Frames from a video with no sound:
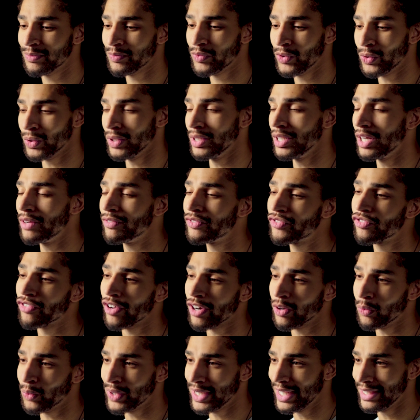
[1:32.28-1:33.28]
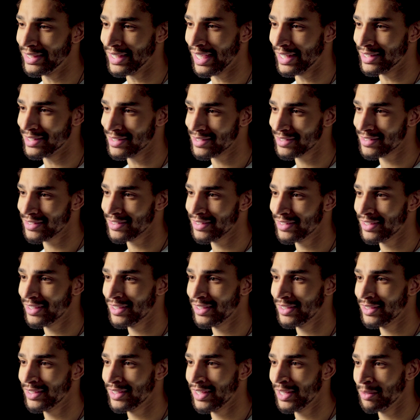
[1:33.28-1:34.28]
Or love drunk when they danced,
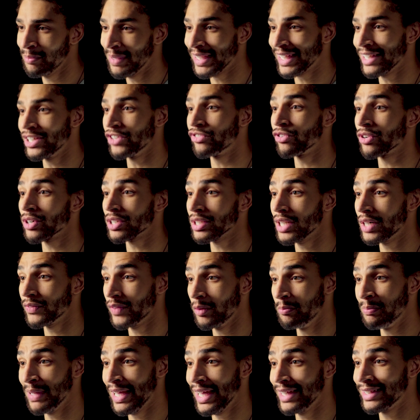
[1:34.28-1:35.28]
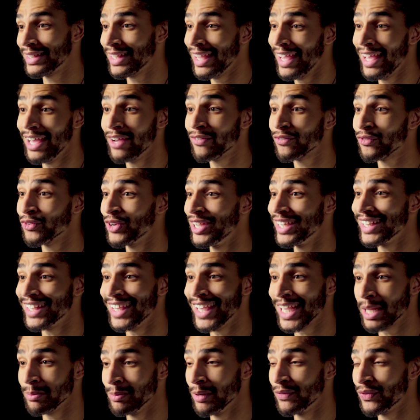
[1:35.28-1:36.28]
making drunk love in bed, carefree and
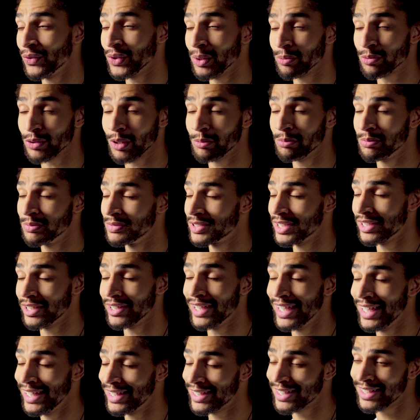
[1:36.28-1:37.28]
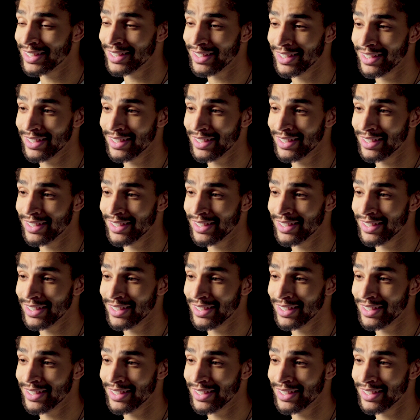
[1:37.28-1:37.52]
kicking before the problems in her head.